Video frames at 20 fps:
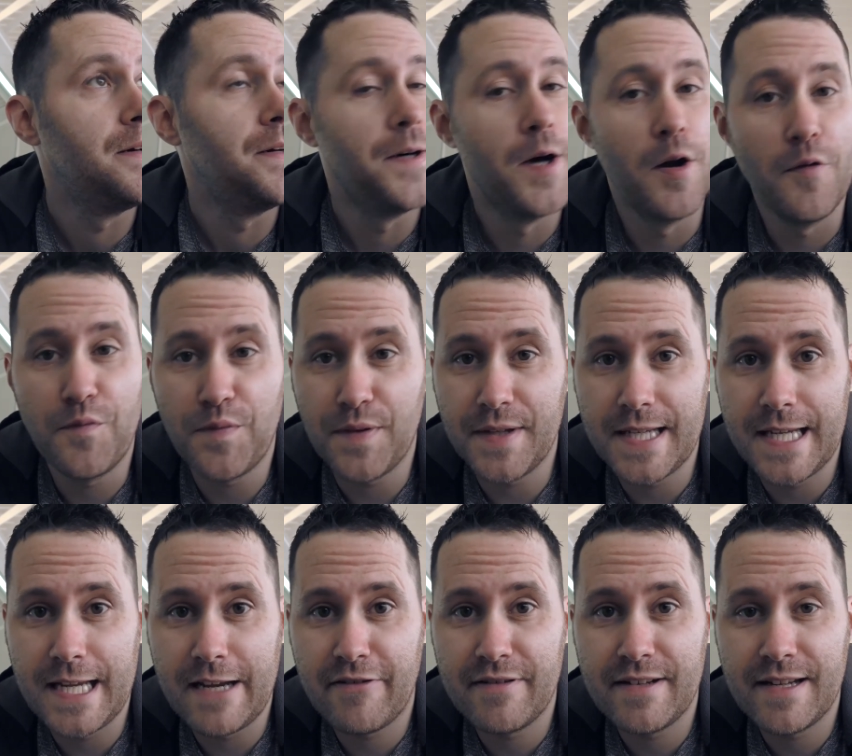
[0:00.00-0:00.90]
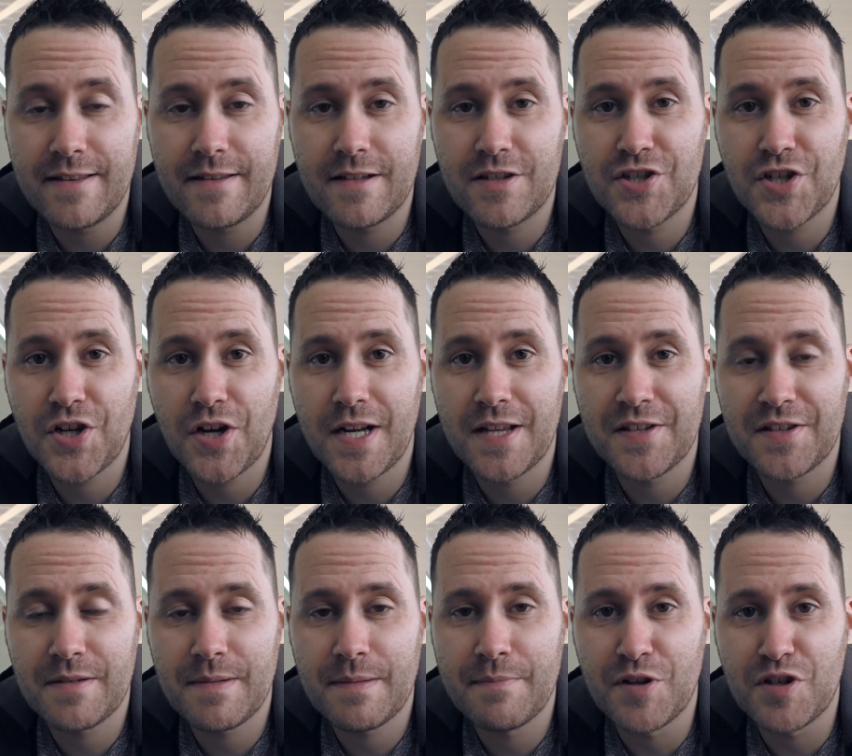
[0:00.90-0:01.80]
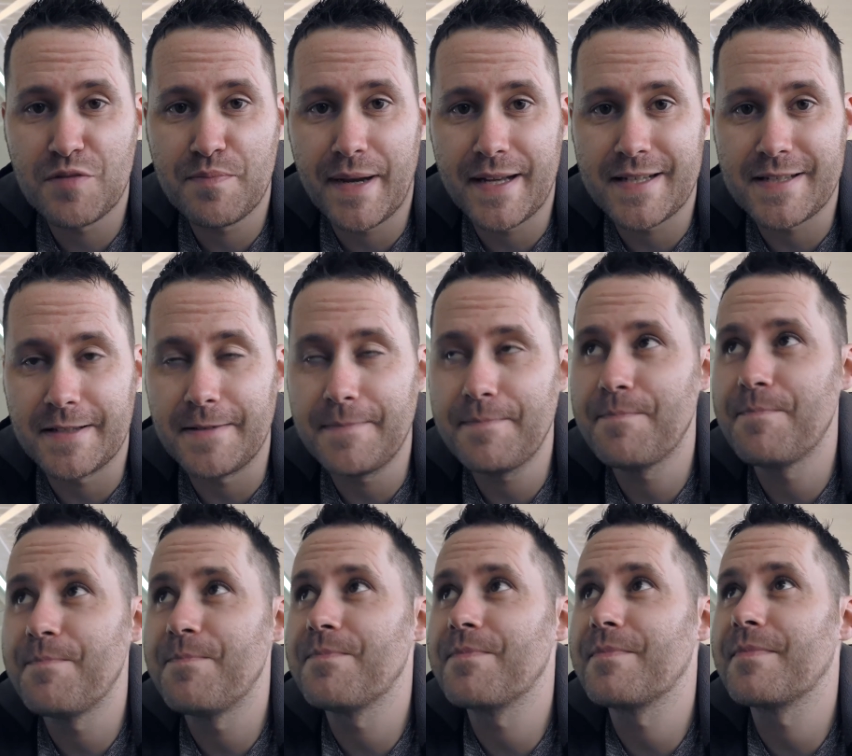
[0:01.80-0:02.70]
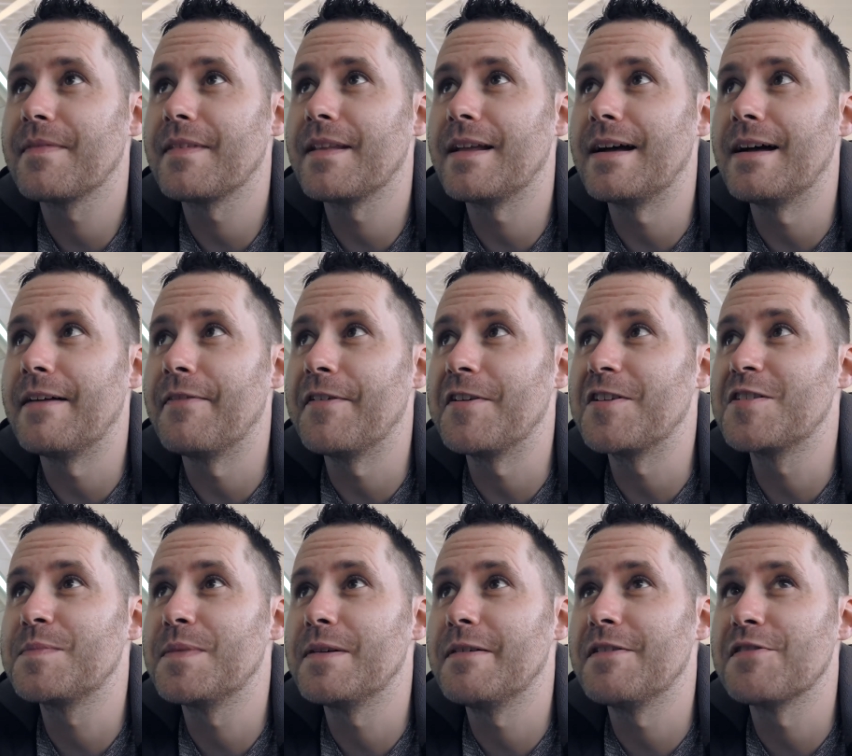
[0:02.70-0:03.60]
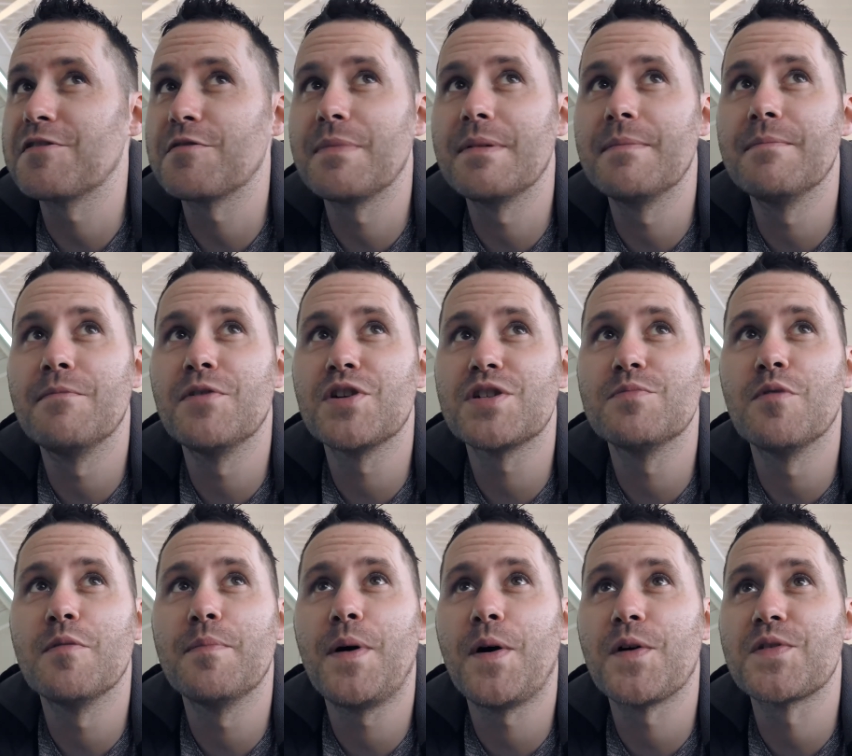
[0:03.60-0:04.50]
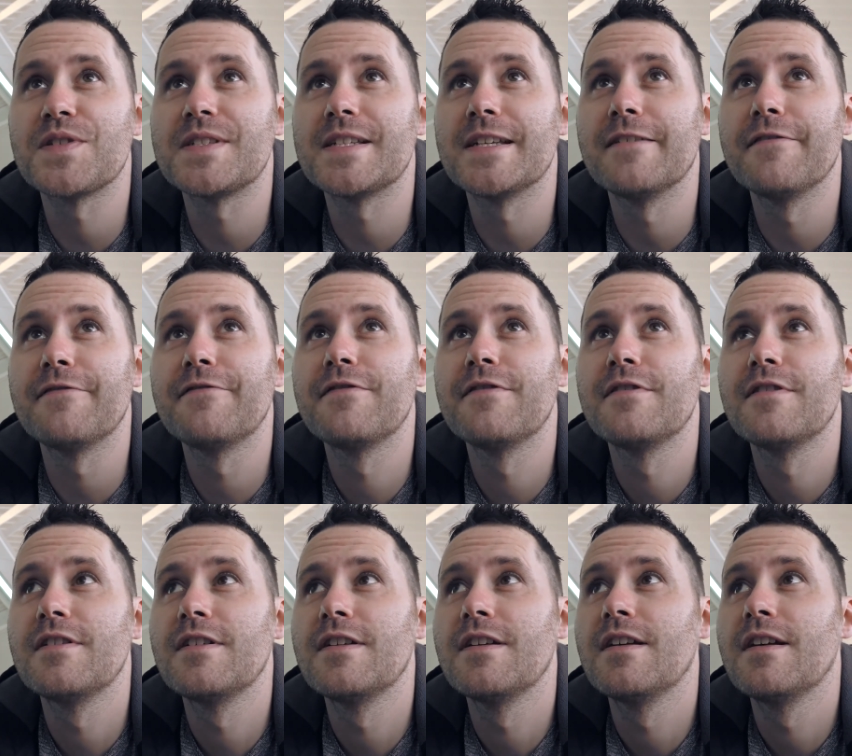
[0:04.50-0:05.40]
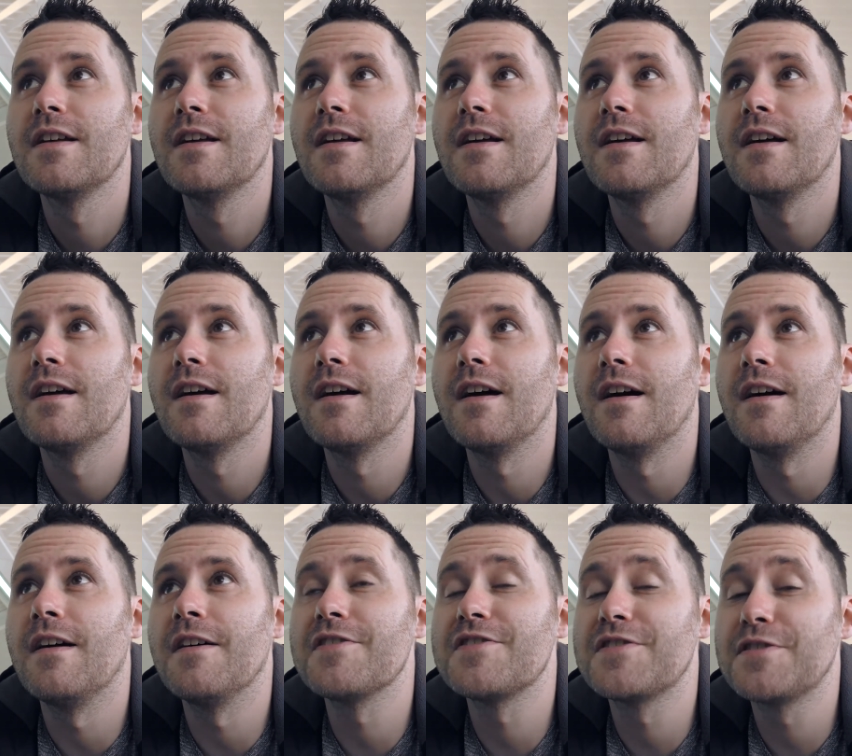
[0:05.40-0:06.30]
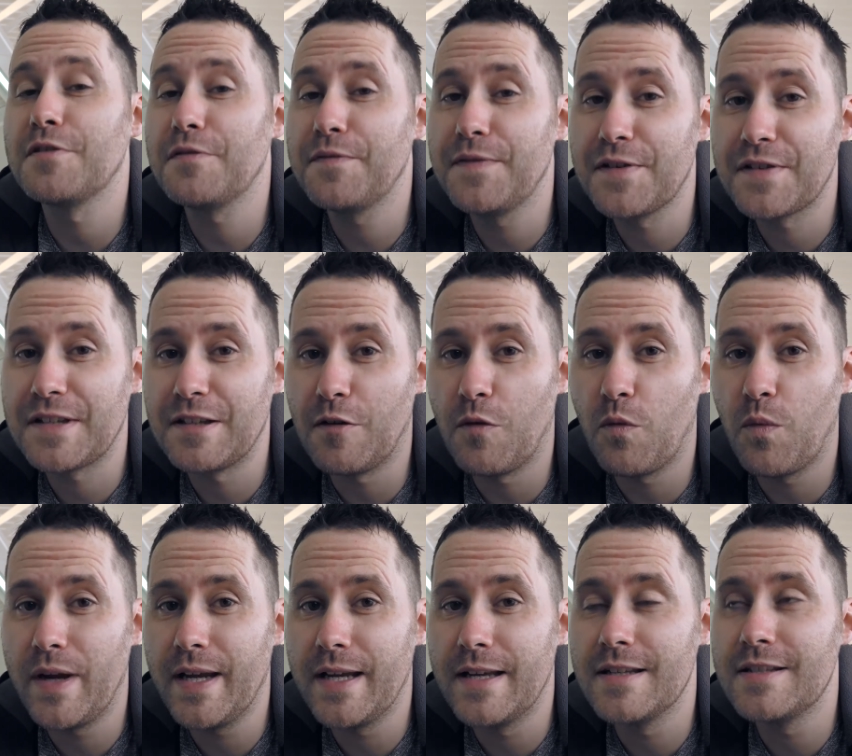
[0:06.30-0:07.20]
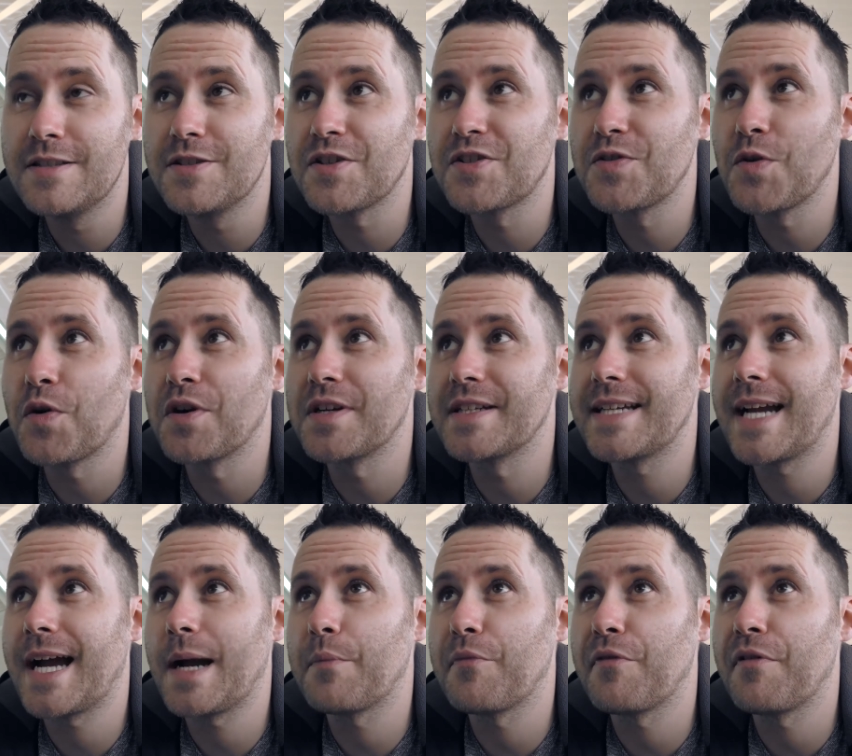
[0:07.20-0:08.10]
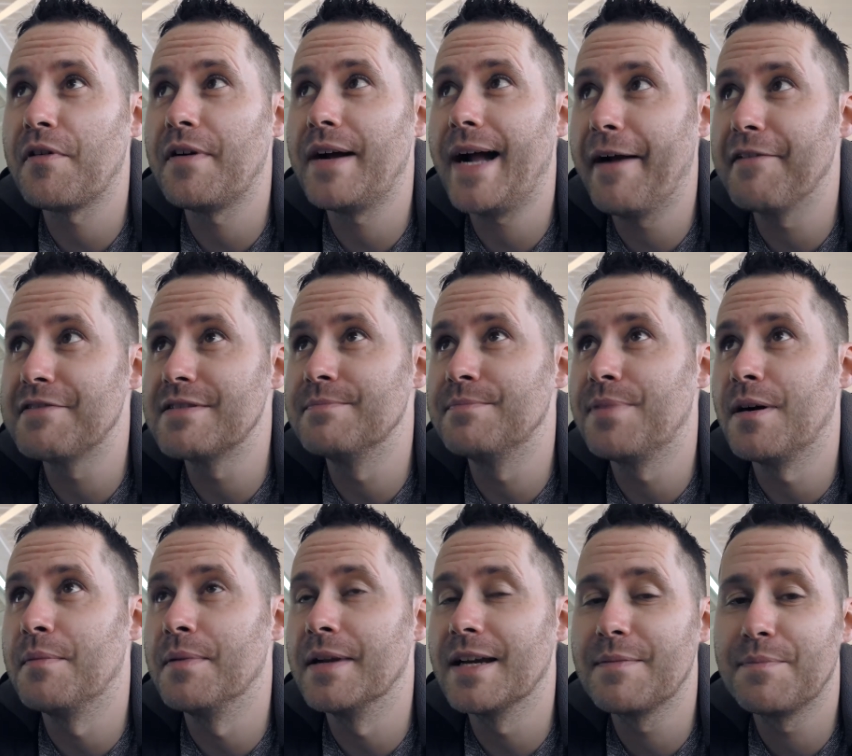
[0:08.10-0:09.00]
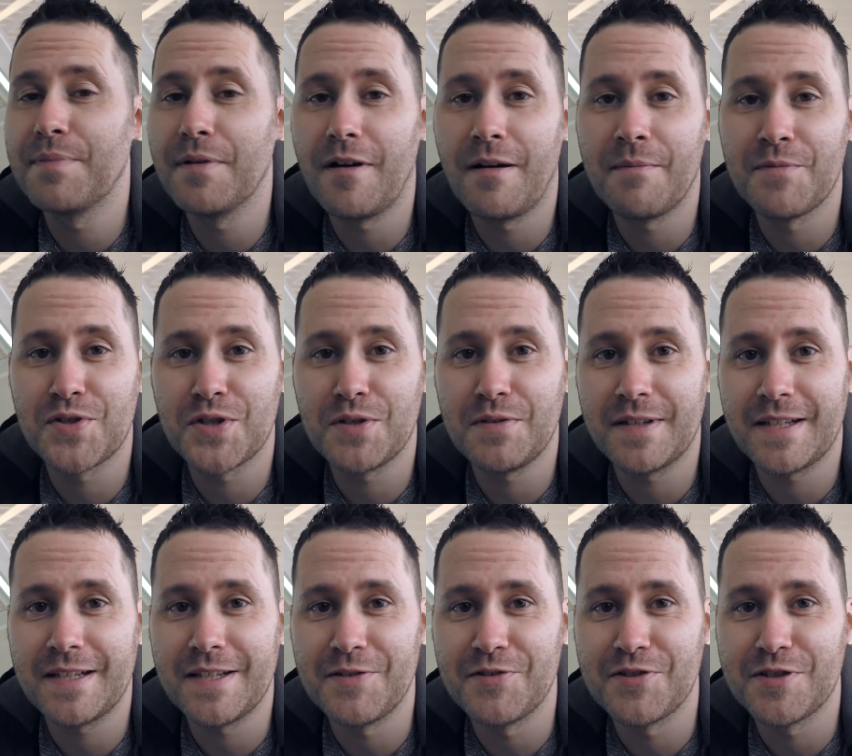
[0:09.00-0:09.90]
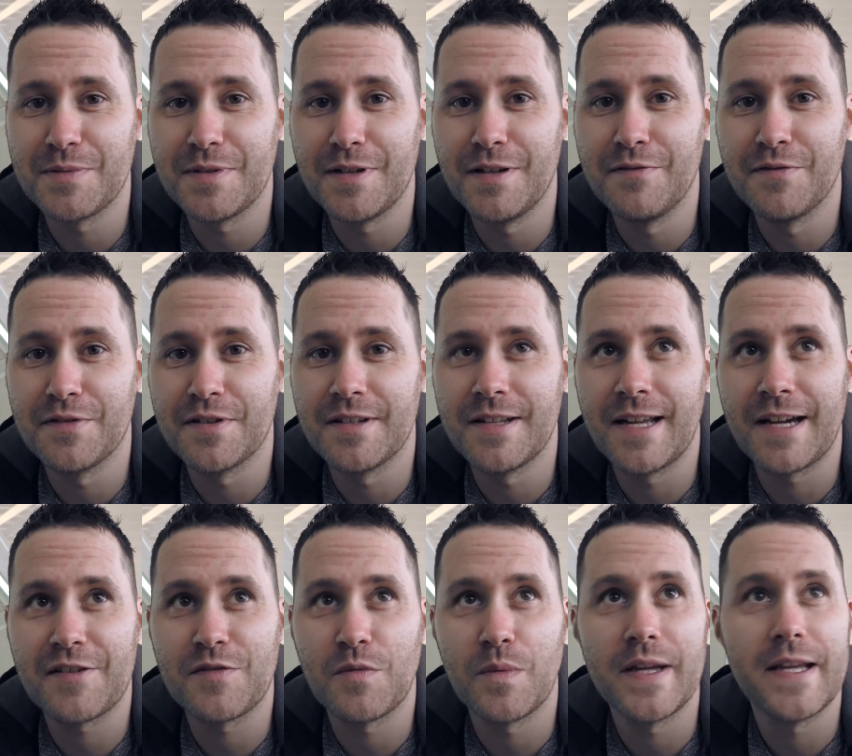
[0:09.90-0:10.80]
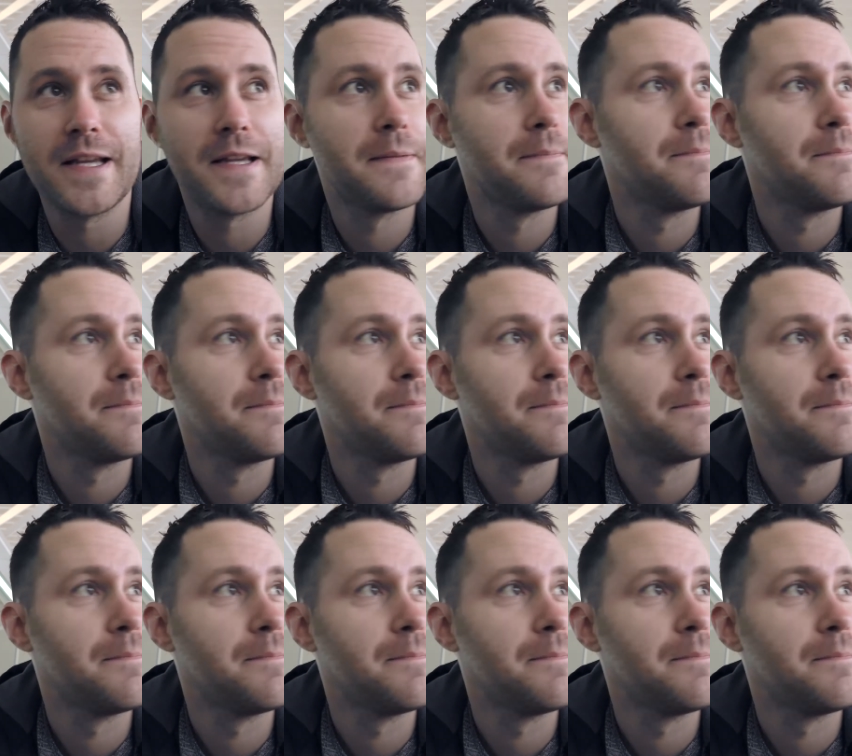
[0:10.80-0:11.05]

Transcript: Hopefully here on in the journey is going to be much better and the experience will be much more positive. Uh, still feels a little weird just talking to camera out in public but I'm sure I'll get used to it over the next week.